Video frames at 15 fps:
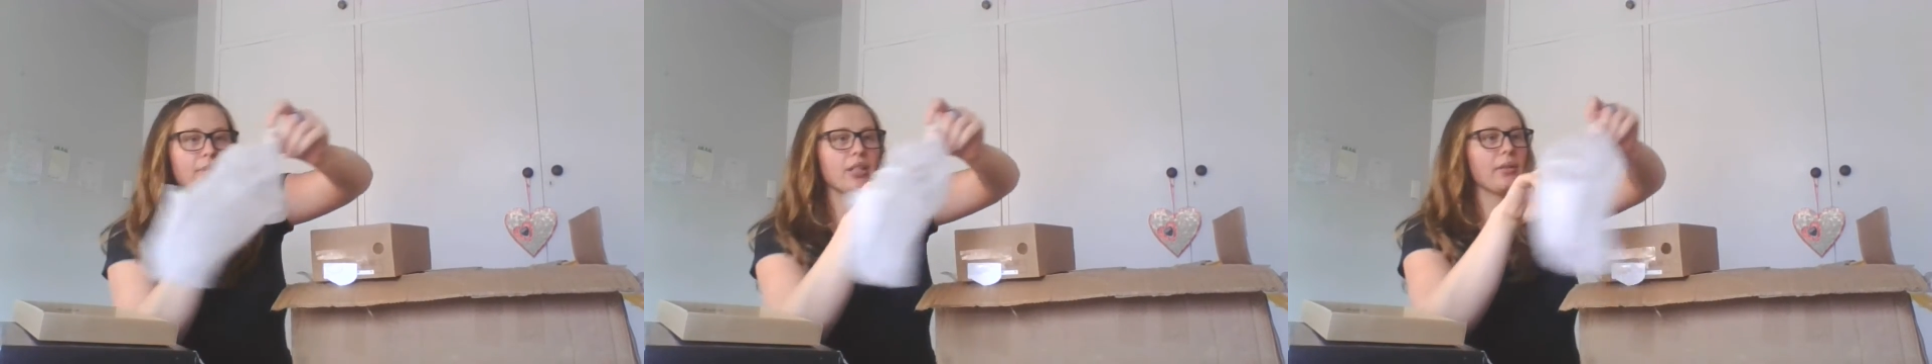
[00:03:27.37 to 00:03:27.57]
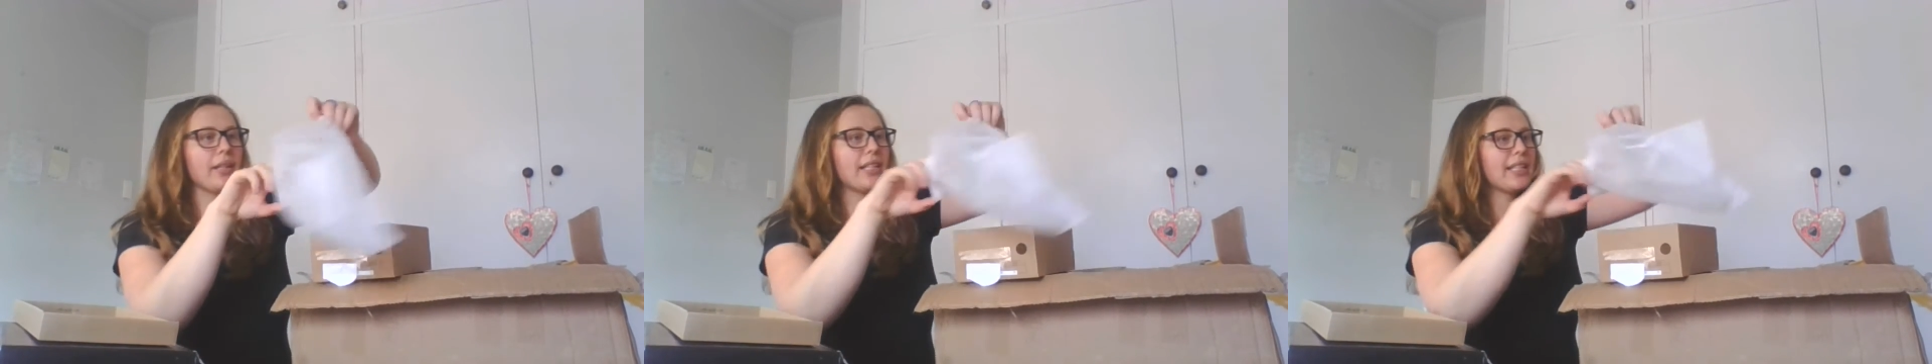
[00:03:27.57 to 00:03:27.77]
I'm
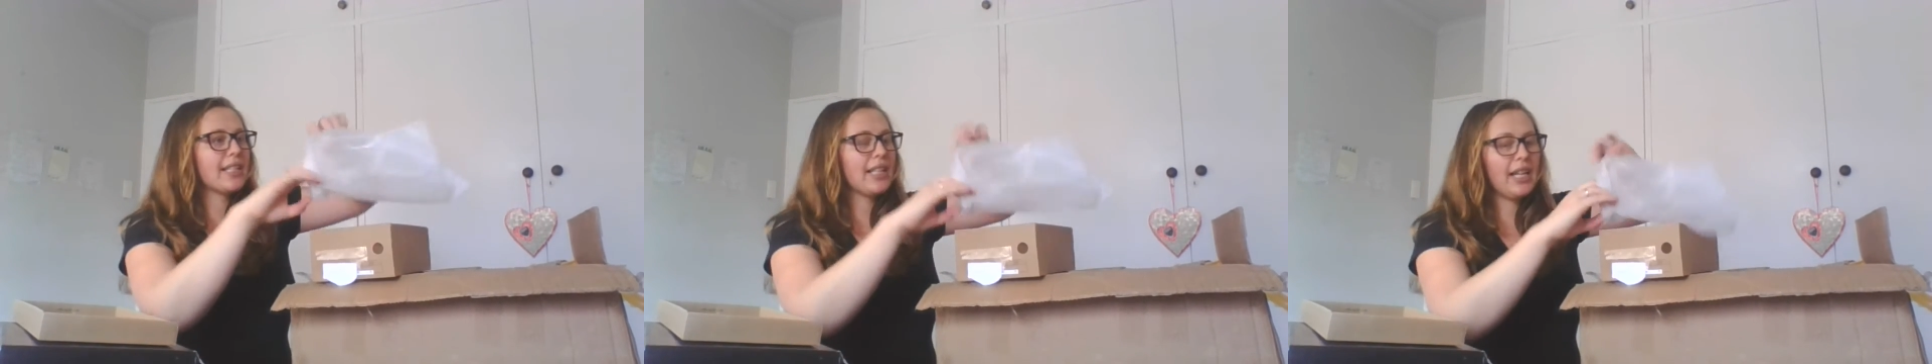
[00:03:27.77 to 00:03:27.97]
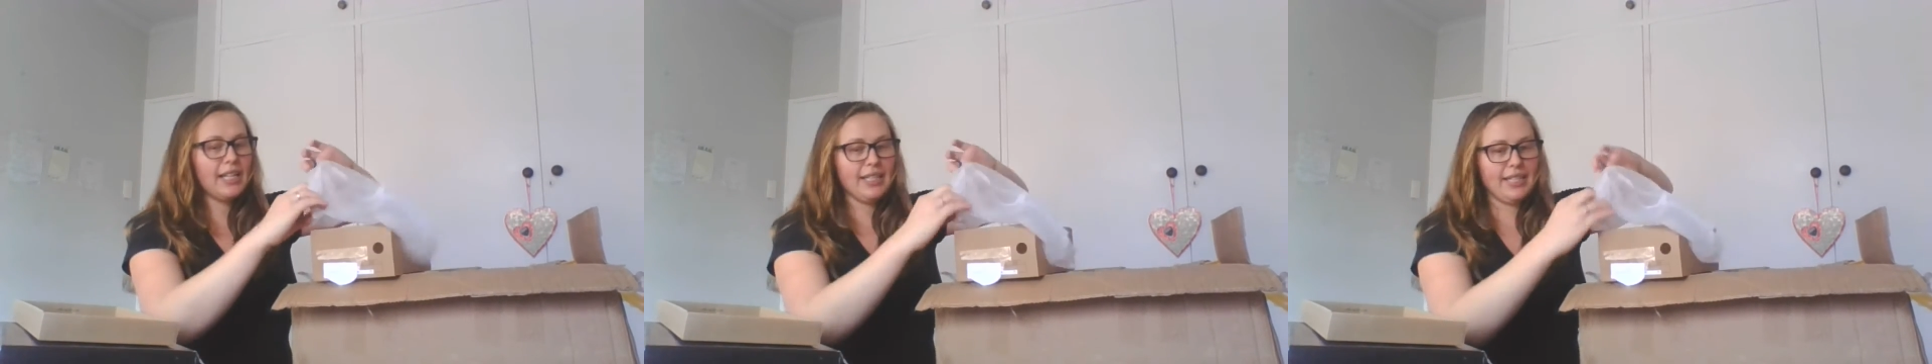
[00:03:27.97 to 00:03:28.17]
so
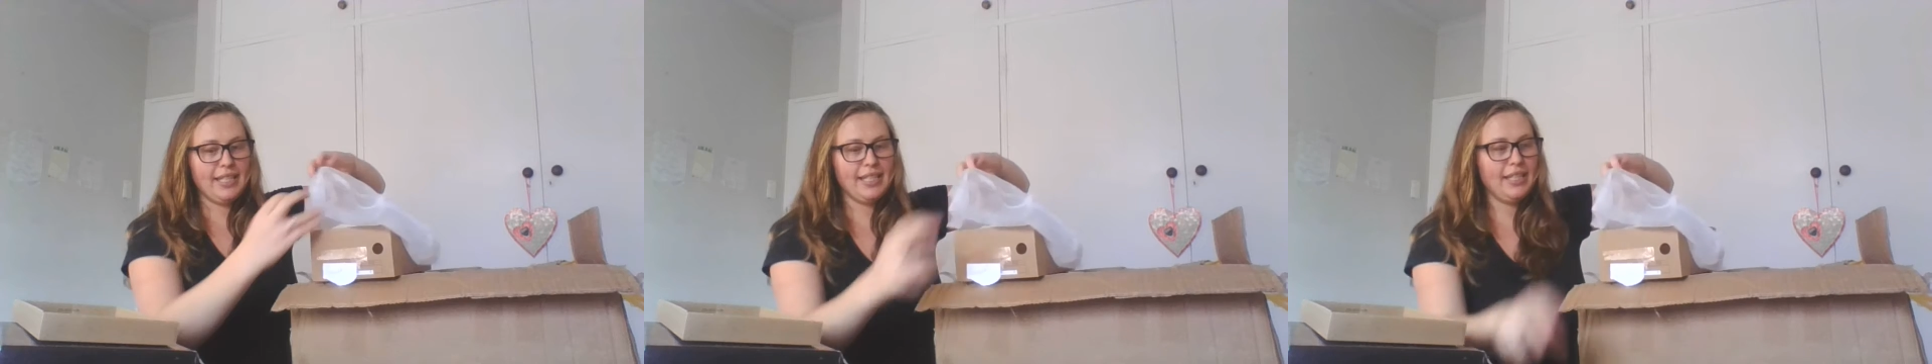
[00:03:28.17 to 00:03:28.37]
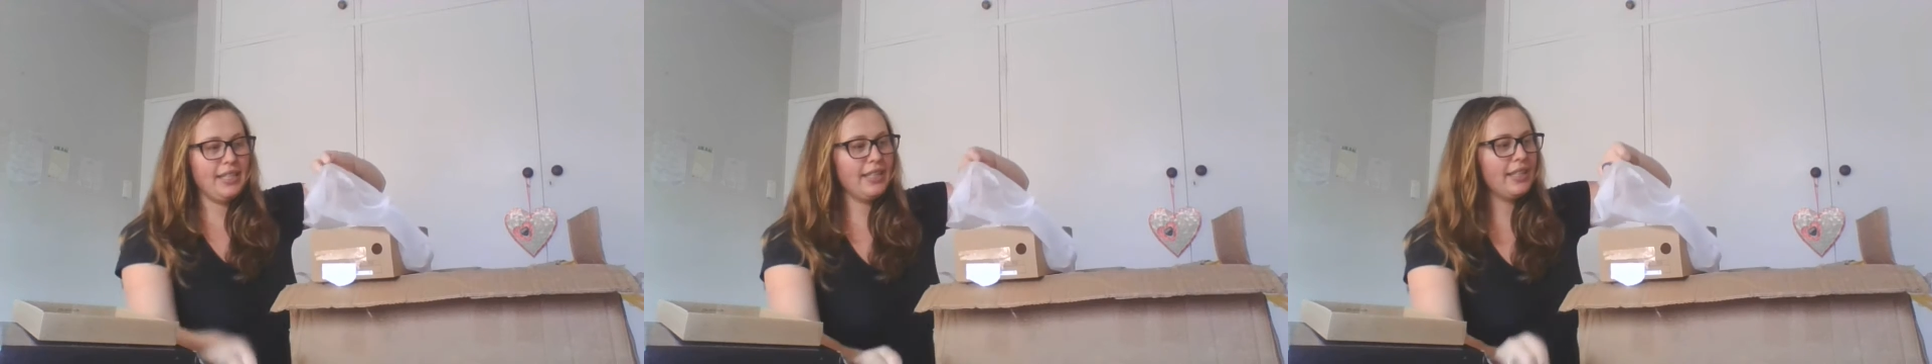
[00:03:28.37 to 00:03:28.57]

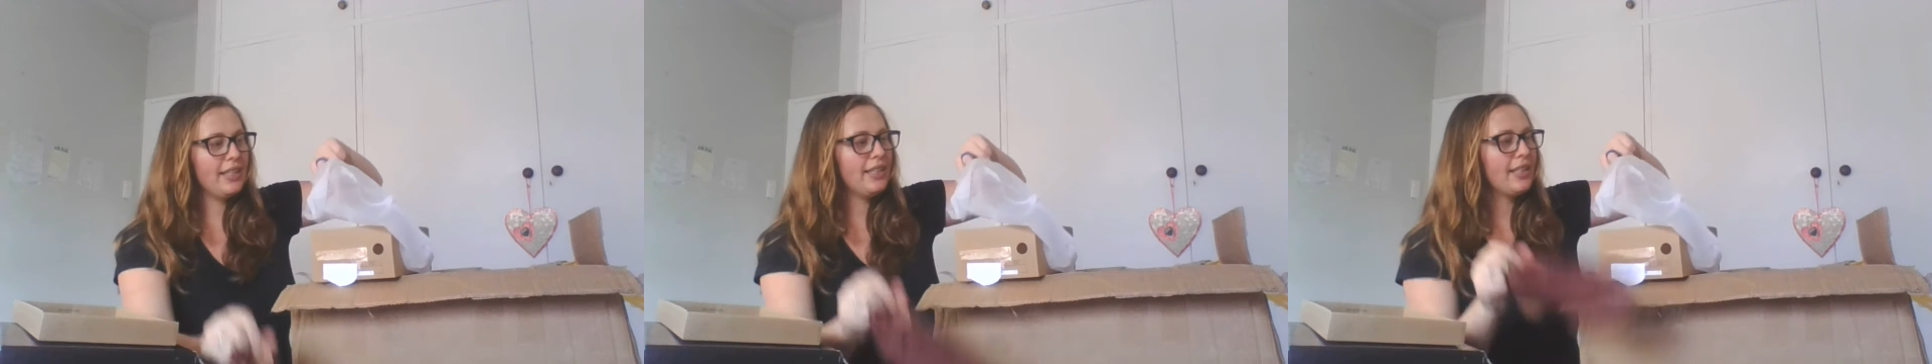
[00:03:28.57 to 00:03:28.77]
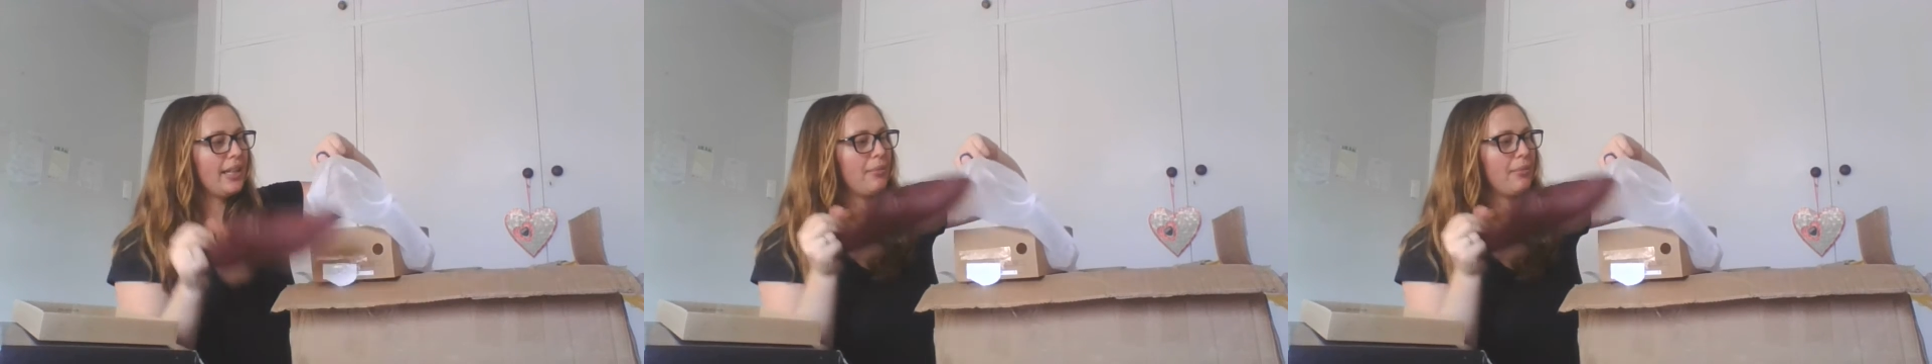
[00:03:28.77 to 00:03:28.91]
excited.